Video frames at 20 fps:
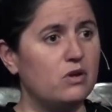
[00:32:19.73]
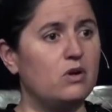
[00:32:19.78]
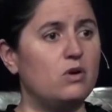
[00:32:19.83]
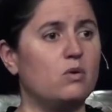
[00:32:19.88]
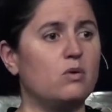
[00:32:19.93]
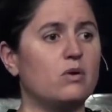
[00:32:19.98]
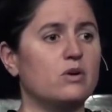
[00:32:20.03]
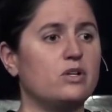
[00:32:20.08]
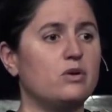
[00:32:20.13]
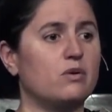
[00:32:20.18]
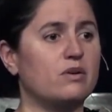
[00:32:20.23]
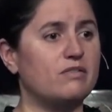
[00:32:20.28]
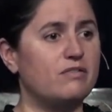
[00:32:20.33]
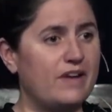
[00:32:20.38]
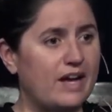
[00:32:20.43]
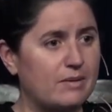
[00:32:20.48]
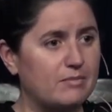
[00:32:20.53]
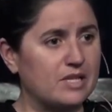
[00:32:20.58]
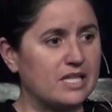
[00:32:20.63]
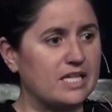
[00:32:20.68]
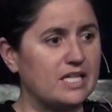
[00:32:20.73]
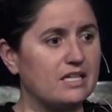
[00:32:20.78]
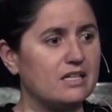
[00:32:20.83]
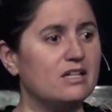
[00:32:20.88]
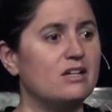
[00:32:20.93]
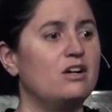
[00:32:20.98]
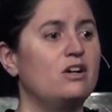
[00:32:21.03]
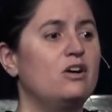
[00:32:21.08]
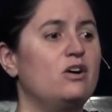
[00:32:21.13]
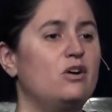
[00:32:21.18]
or your family
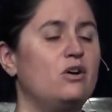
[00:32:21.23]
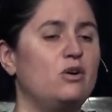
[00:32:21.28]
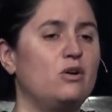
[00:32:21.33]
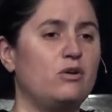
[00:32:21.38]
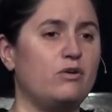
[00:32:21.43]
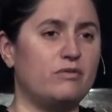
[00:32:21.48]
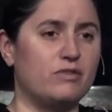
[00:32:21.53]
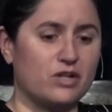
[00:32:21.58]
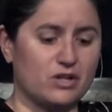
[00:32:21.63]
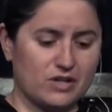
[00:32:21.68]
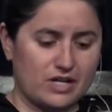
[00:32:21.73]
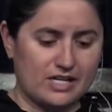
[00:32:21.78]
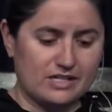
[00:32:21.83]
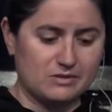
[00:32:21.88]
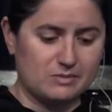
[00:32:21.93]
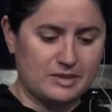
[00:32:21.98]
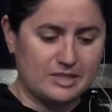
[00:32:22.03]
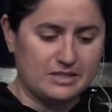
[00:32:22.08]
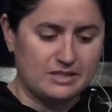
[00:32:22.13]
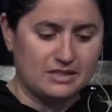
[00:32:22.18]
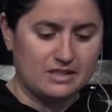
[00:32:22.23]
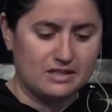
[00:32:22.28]
over your husband.